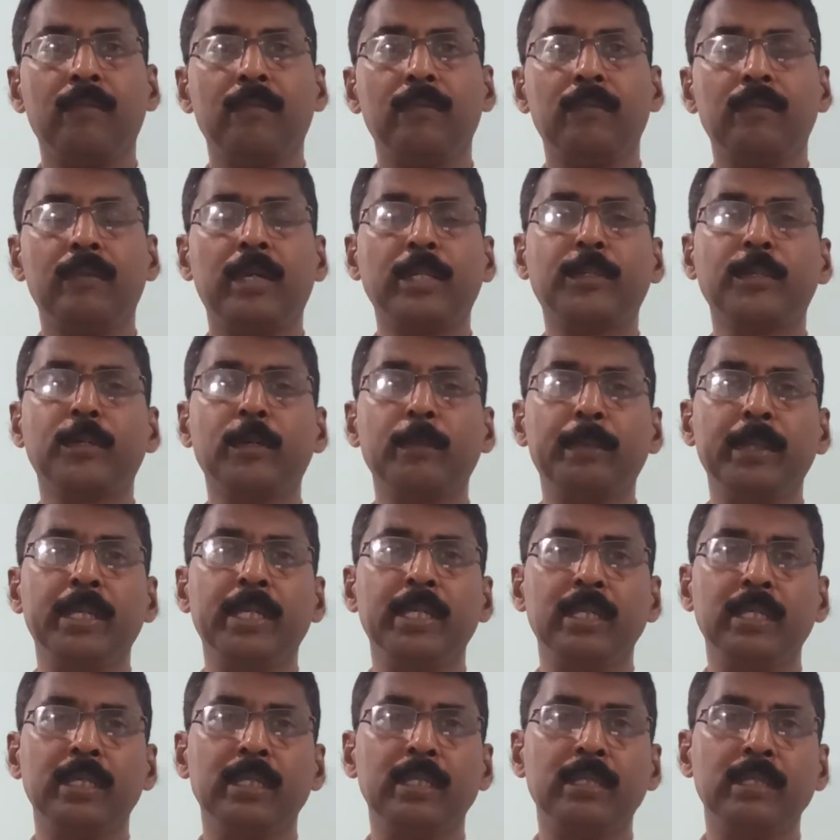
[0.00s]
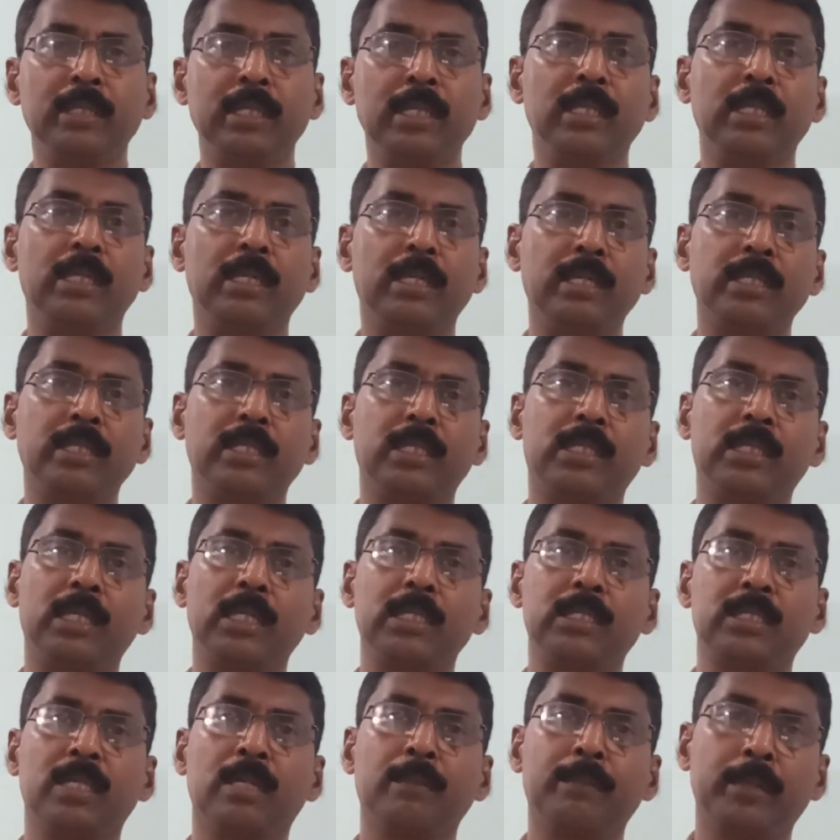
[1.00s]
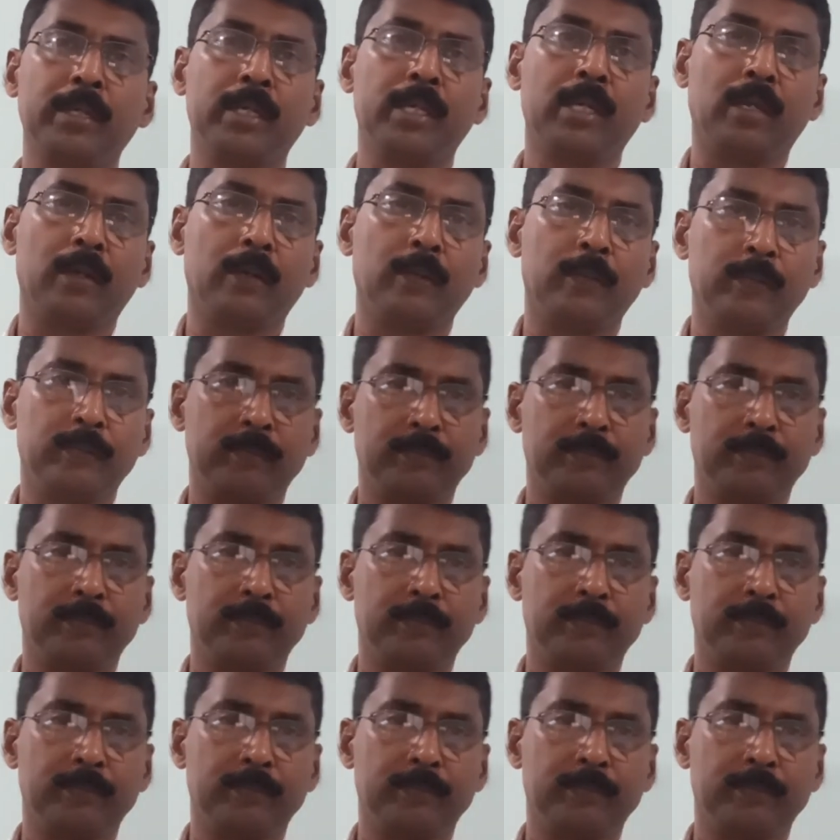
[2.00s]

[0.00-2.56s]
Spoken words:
what would be there in the culture media now?